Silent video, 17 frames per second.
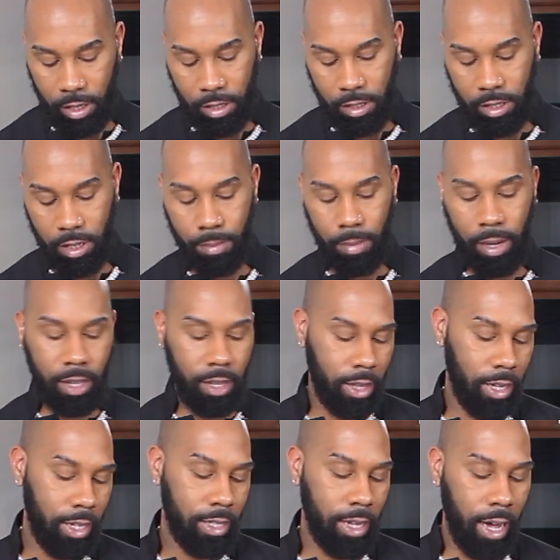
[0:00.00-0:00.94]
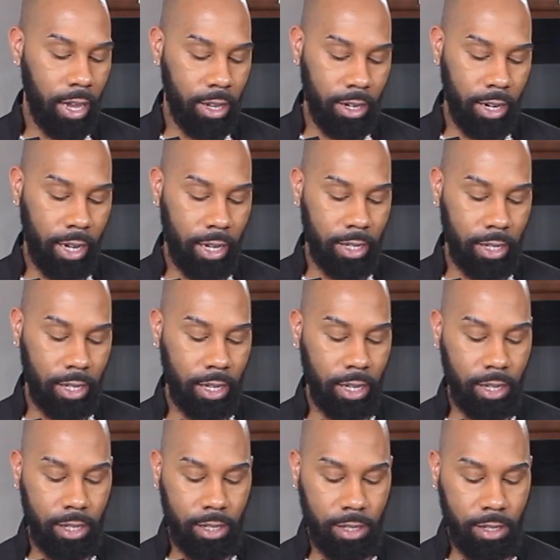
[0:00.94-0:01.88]
to make these holiday
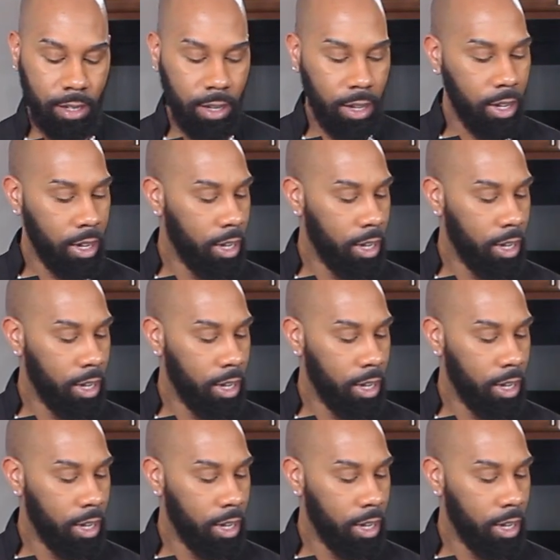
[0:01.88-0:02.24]
cookies.